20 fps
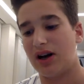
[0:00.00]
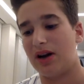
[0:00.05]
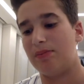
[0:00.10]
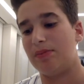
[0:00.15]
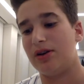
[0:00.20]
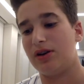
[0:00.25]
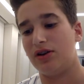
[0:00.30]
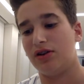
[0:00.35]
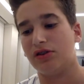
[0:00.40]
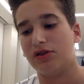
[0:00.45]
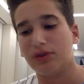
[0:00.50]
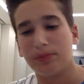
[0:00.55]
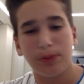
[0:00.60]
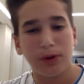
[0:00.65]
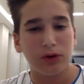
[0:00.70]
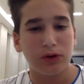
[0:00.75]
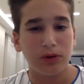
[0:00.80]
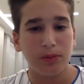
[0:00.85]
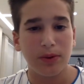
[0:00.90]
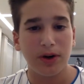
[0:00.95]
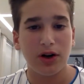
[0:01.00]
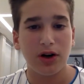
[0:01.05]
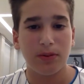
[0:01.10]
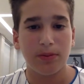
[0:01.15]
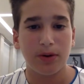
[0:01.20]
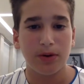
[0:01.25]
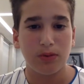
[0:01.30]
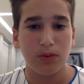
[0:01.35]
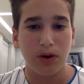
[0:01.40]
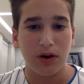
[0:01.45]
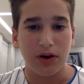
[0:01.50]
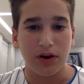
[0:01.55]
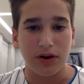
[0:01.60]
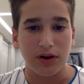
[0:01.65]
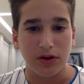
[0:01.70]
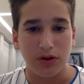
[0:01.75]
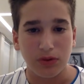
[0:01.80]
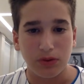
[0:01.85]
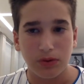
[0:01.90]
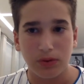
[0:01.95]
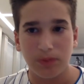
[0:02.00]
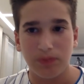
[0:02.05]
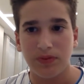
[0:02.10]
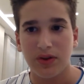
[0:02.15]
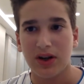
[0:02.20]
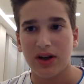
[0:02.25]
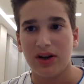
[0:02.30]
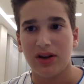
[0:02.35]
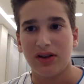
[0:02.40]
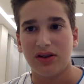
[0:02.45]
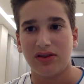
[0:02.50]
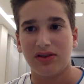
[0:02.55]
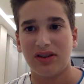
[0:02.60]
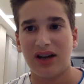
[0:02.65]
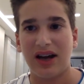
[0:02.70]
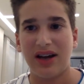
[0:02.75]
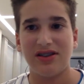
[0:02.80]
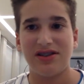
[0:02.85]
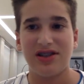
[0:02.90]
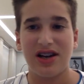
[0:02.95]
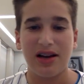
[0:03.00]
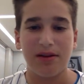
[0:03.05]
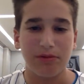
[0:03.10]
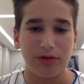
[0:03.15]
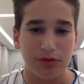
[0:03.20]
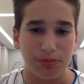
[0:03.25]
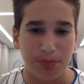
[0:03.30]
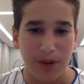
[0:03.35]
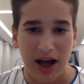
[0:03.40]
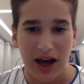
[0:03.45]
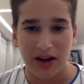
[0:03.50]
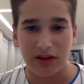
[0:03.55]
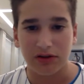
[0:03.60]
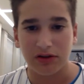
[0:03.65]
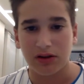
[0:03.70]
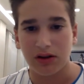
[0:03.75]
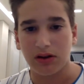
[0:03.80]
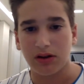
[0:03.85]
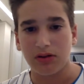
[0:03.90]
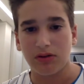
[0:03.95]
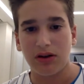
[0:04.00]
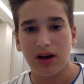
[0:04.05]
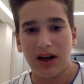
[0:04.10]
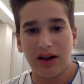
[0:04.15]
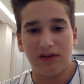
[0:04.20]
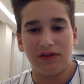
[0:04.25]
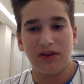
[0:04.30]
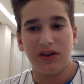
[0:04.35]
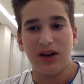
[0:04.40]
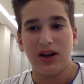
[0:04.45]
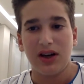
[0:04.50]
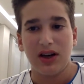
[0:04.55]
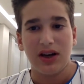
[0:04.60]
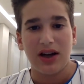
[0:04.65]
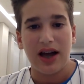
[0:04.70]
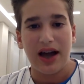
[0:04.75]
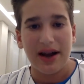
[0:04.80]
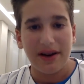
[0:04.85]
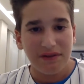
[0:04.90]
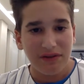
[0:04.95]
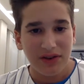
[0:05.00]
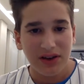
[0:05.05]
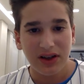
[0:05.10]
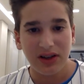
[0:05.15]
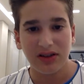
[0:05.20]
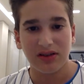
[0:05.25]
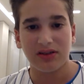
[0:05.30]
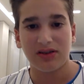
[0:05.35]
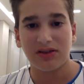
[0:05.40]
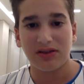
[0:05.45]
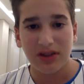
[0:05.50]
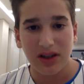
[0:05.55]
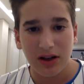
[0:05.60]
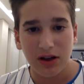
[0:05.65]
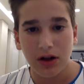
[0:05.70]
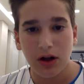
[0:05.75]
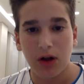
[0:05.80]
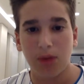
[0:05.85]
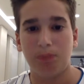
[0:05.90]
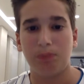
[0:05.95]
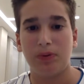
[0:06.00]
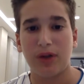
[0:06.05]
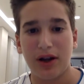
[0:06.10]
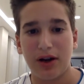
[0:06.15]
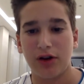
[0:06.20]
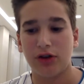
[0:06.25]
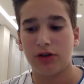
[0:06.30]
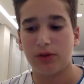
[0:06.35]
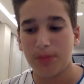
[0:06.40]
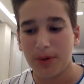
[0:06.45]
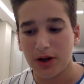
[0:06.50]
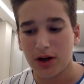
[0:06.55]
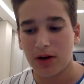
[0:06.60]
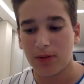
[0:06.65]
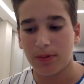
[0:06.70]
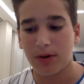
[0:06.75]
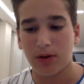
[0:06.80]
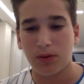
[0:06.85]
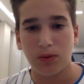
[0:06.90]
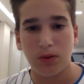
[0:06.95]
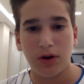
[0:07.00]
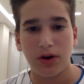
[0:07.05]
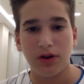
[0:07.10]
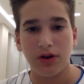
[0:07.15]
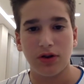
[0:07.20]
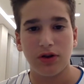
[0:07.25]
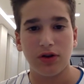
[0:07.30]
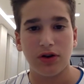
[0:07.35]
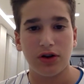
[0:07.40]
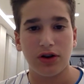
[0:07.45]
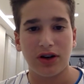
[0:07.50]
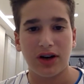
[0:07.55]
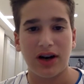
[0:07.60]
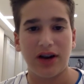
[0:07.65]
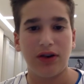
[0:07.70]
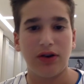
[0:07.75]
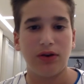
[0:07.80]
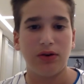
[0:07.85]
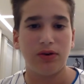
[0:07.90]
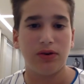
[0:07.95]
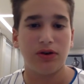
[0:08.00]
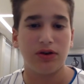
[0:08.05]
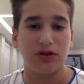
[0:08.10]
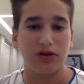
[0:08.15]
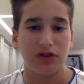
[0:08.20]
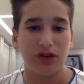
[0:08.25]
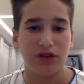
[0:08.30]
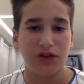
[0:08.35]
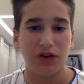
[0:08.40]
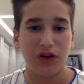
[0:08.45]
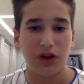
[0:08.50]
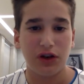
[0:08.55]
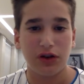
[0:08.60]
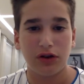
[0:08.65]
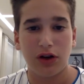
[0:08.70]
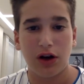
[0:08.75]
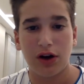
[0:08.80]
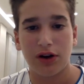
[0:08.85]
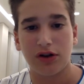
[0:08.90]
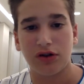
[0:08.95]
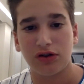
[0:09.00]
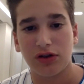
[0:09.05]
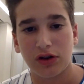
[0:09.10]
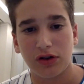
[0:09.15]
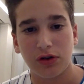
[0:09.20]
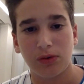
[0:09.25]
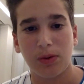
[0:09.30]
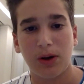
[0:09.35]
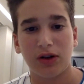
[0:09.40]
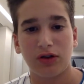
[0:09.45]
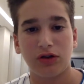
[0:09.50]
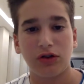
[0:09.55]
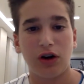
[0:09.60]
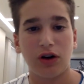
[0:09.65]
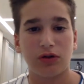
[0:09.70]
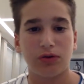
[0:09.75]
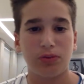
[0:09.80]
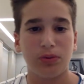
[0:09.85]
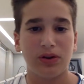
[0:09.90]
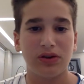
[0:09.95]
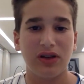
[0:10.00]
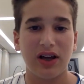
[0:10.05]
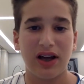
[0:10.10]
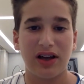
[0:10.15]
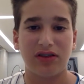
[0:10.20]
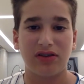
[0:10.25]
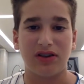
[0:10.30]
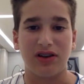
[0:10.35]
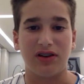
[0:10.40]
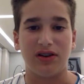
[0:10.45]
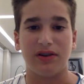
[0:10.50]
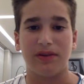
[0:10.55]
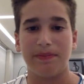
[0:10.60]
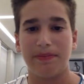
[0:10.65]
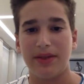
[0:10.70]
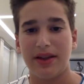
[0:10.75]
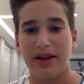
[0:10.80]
I mean, you're supposed to be number 1. You signed James Paxton. You have every single player to be number 1, New York. I know, you're suffering a lot. You saw the Red Sox win last year.